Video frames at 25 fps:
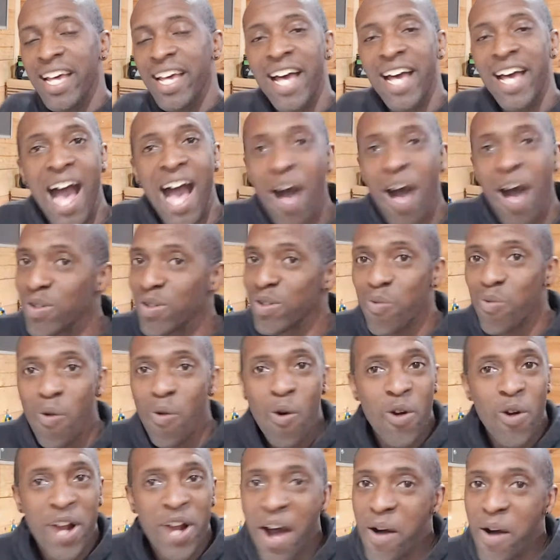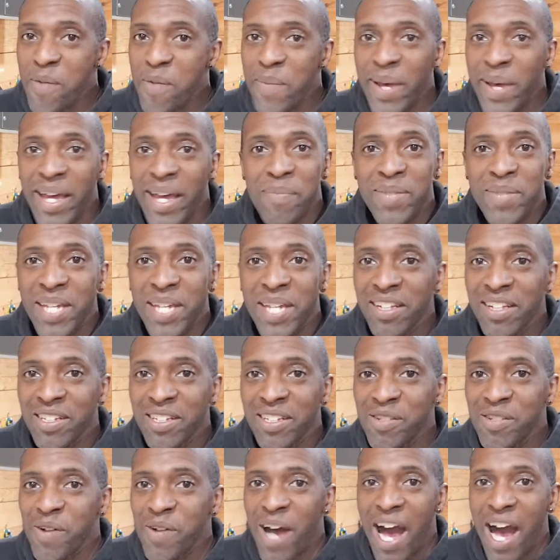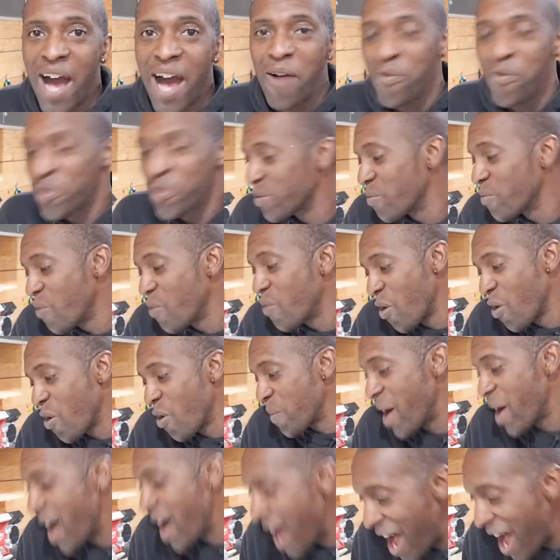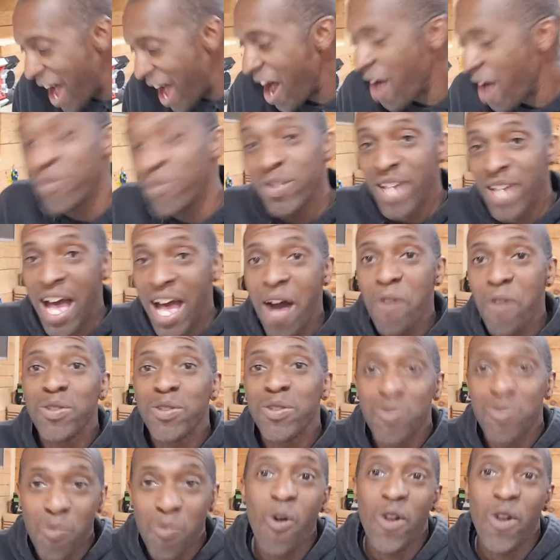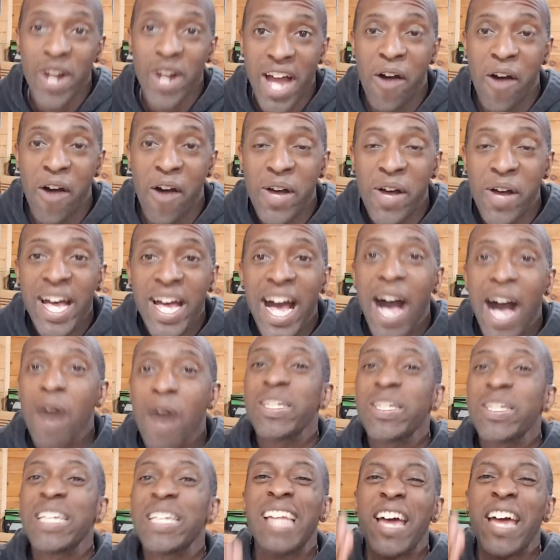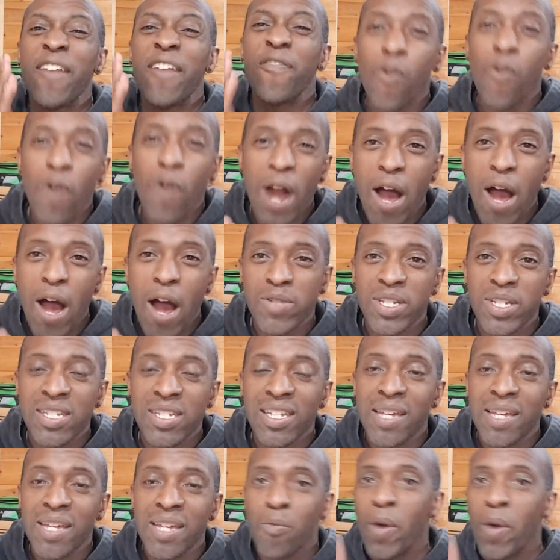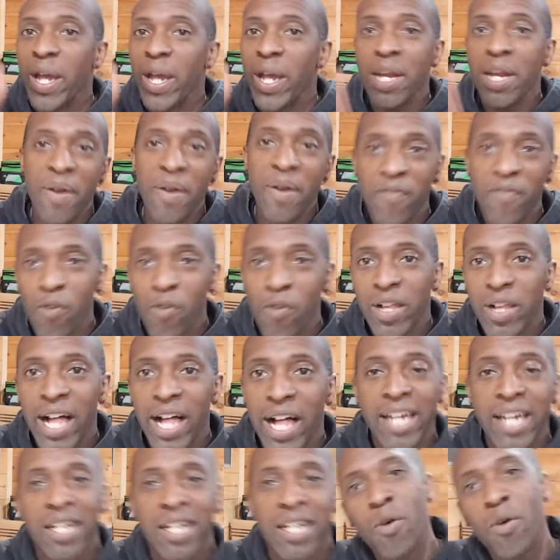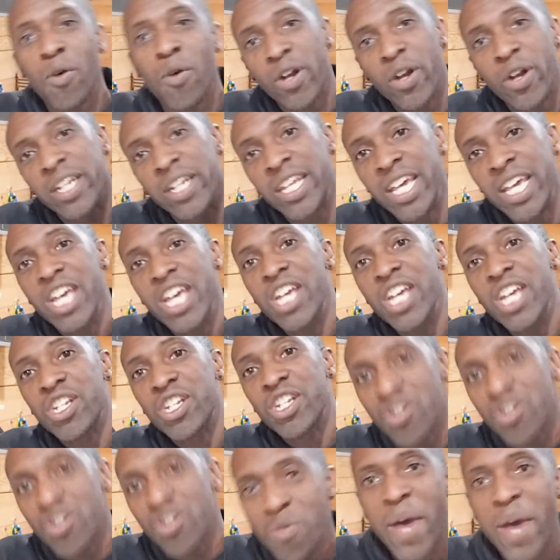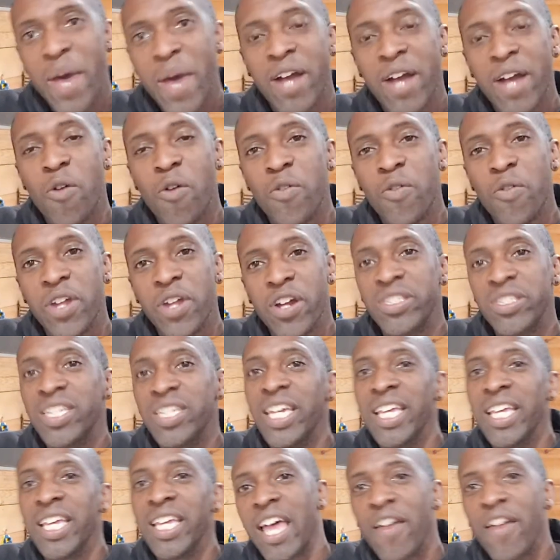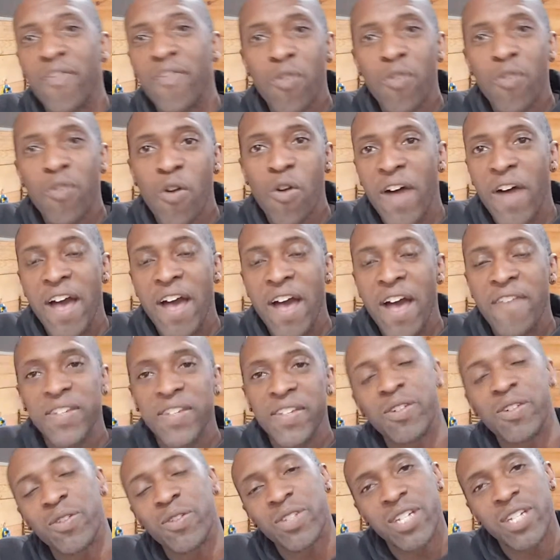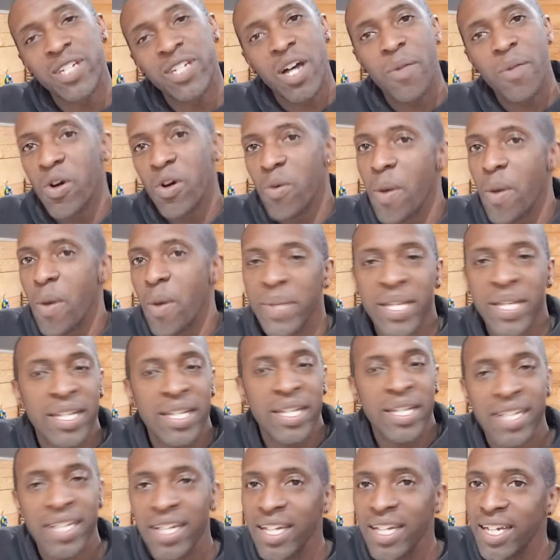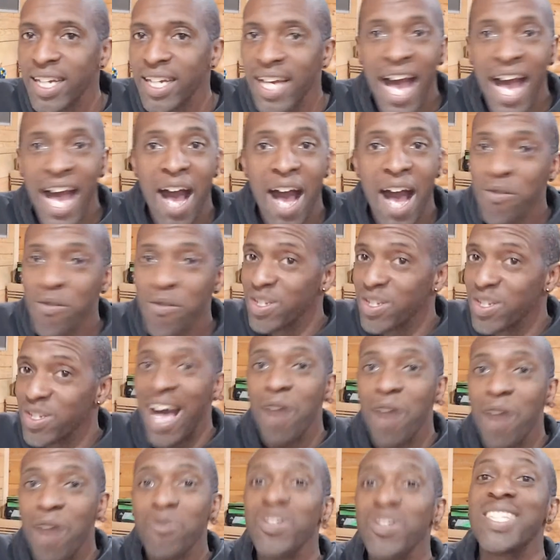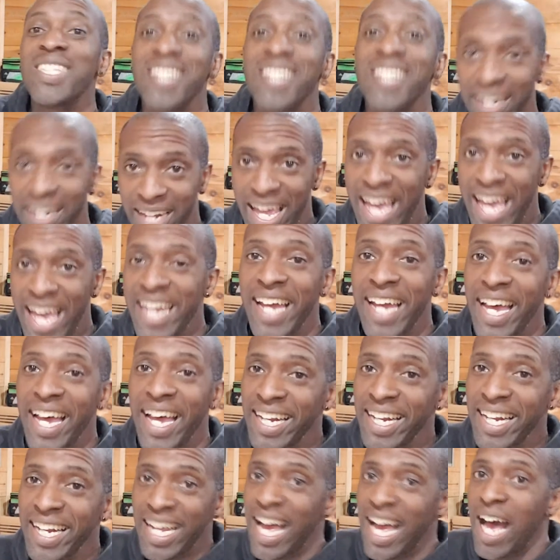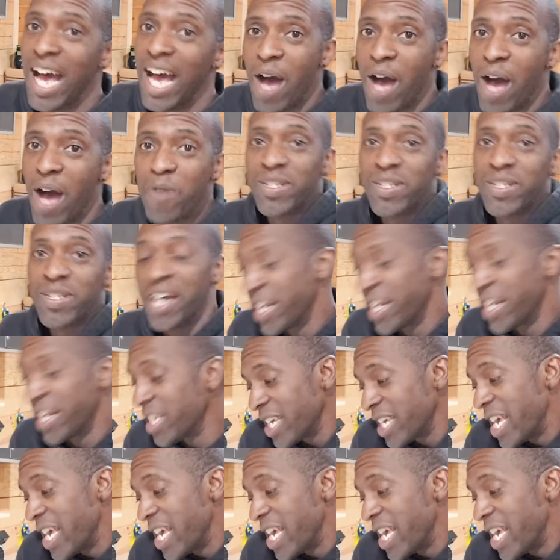I was worn out, man. I'm telling you, I was worn. I was worn out. I was getting like 4 hours of sleep, waking up at 4 o'clock in the morning, shooting back over there, tinting like 4 or 5 vehicles, coming home. I mean, I was done. At night, I was done.